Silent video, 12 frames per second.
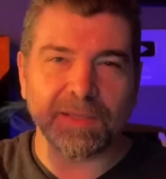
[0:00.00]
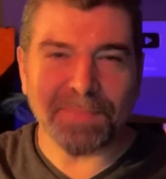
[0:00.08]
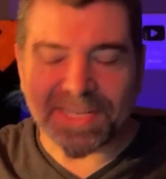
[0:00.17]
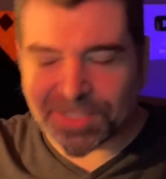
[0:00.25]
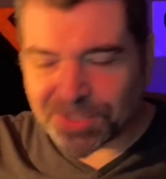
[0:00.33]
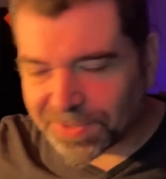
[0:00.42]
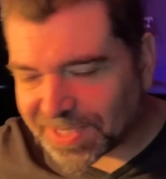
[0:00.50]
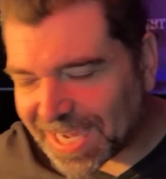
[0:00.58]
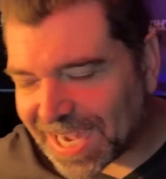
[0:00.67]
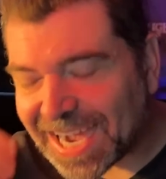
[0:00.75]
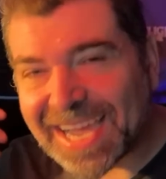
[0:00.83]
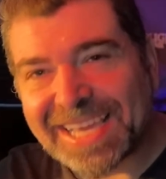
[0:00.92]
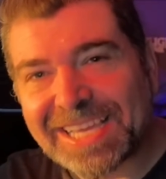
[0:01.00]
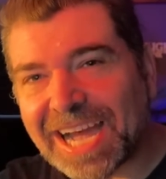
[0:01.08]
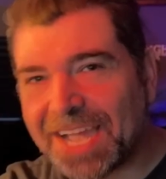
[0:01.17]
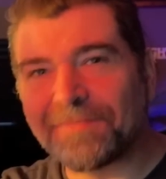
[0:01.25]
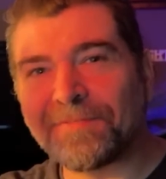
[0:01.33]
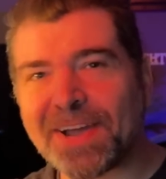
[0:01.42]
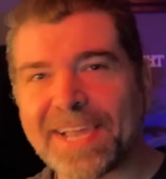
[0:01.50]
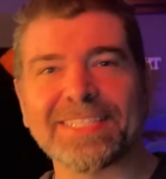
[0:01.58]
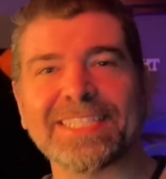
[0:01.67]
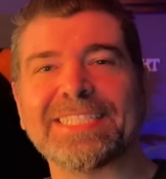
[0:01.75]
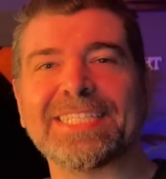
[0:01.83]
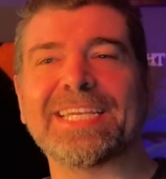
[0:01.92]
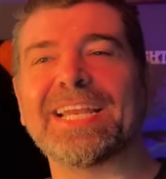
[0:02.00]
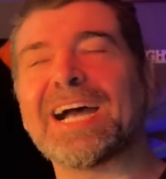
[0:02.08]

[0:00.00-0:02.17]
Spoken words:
Come on, dudes. I finally did it.